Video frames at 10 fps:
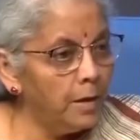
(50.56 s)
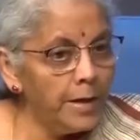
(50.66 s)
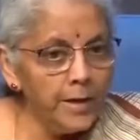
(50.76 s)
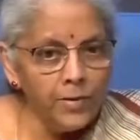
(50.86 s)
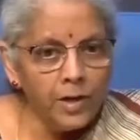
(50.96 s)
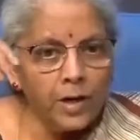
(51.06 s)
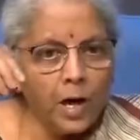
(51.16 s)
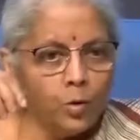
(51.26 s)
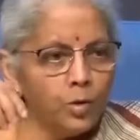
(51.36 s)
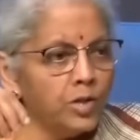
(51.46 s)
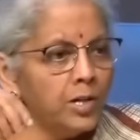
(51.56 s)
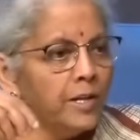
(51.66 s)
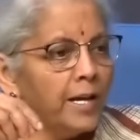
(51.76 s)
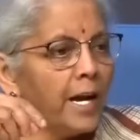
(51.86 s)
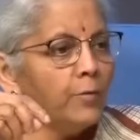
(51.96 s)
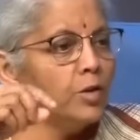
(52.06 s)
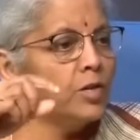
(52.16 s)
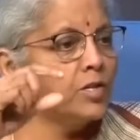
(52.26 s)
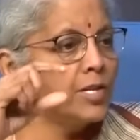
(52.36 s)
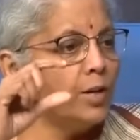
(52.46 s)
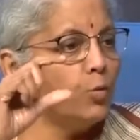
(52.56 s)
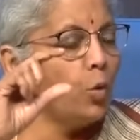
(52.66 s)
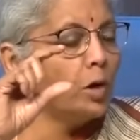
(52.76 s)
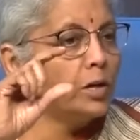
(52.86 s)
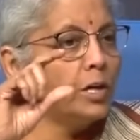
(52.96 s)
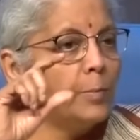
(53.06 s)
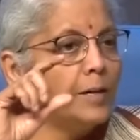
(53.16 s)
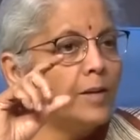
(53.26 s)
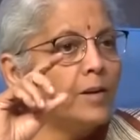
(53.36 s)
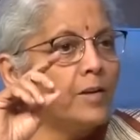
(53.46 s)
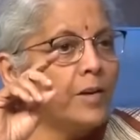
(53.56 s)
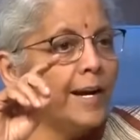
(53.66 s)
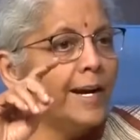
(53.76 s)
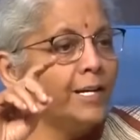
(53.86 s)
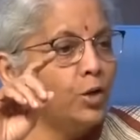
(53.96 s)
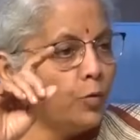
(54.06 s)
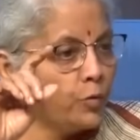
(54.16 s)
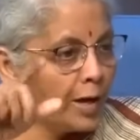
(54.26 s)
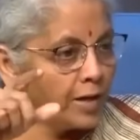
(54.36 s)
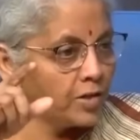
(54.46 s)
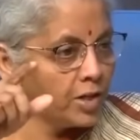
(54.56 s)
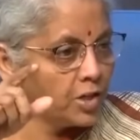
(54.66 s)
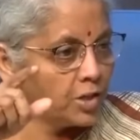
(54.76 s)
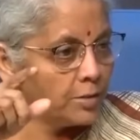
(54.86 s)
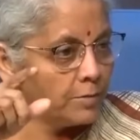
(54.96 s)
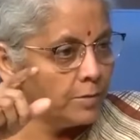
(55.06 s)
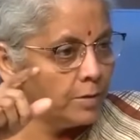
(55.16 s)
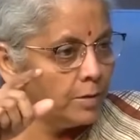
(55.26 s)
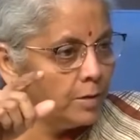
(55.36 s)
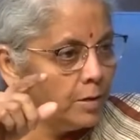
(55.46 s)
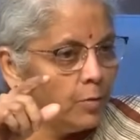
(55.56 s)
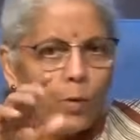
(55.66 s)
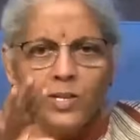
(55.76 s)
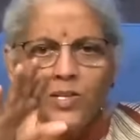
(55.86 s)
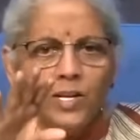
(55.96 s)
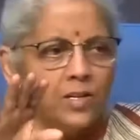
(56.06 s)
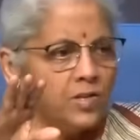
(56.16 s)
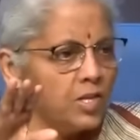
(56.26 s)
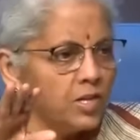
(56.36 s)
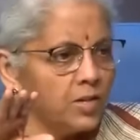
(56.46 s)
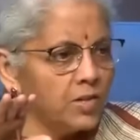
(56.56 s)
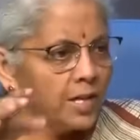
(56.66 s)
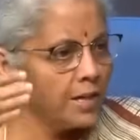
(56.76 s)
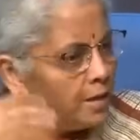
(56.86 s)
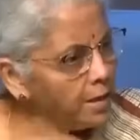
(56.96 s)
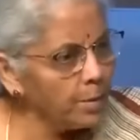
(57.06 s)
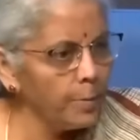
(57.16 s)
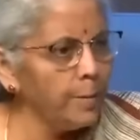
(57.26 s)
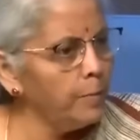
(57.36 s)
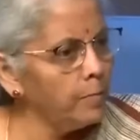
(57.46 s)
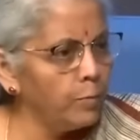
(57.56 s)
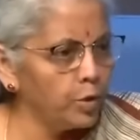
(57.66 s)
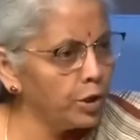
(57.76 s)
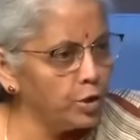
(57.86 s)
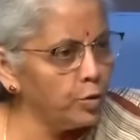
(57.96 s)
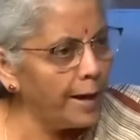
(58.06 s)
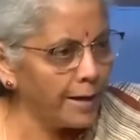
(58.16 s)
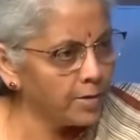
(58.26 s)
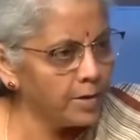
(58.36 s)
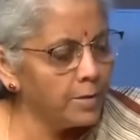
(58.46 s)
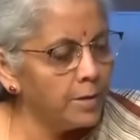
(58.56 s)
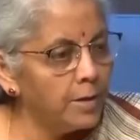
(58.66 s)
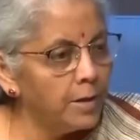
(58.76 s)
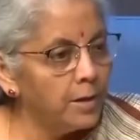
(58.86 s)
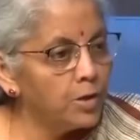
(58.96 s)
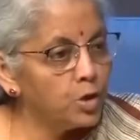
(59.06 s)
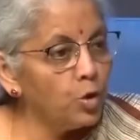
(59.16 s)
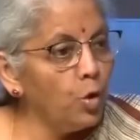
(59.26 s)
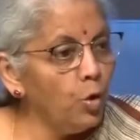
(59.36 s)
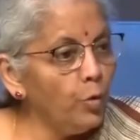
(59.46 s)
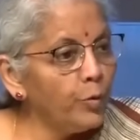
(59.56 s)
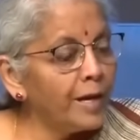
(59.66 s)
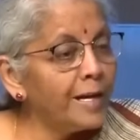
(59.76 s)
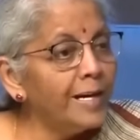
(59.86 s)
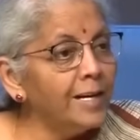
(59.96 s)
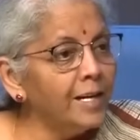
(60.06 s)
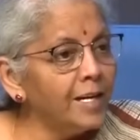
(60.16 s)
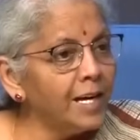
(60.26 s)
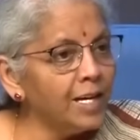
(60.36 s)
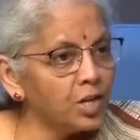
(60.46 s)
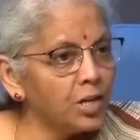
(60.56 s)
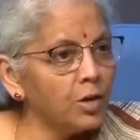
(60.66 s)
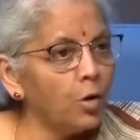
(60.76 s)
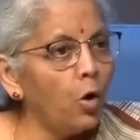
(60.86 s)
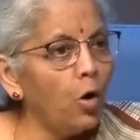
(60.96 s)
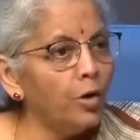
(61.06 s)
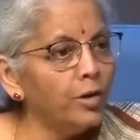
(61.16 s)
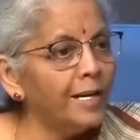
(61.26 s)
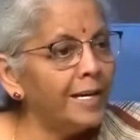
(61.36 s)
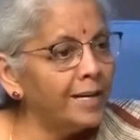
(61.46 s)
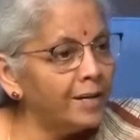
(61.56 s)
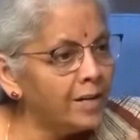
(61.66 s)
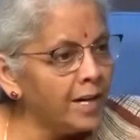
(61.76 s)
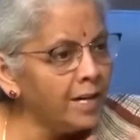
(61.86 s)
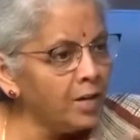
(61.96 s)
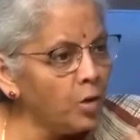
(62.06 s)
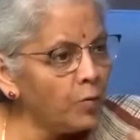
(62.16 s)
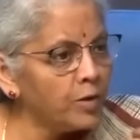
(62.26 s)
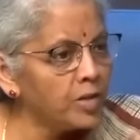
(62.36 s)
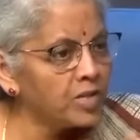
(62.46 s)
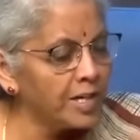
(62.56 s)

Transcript: in the council they have to decide what will be the rate of taxation. Once that decision is taken, it will be put into the act. So the indication or the intent of this